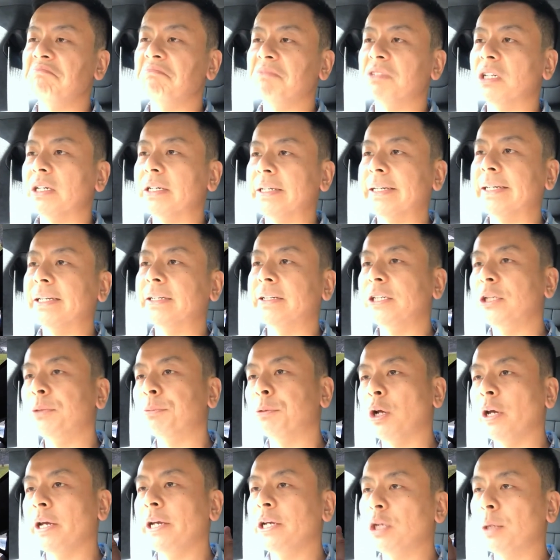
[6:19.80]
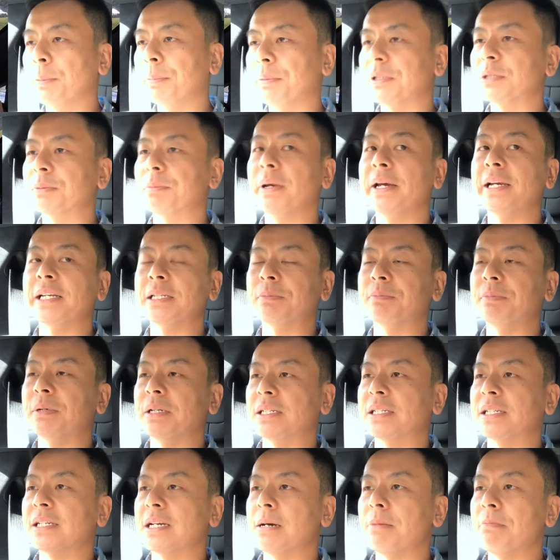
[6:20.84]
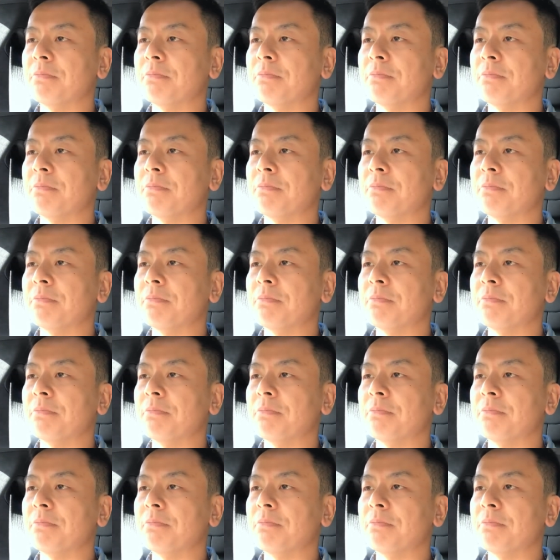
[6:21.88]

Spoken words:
you get hit up in space. But